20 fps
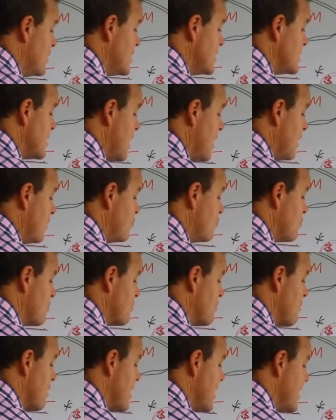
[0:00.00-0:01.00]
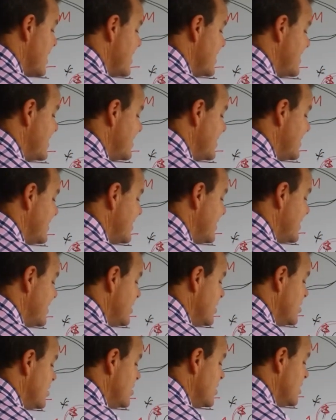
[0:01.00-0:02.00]
there's 100 grand
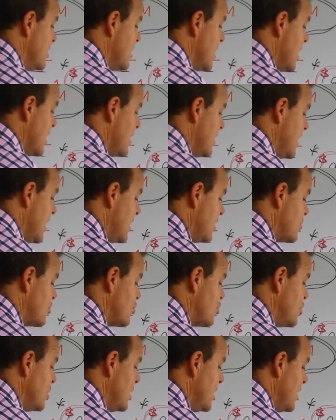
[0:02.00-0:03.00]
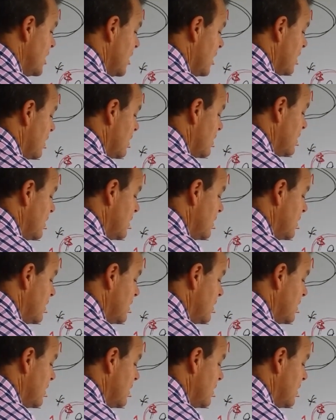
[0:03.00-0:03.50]
next year.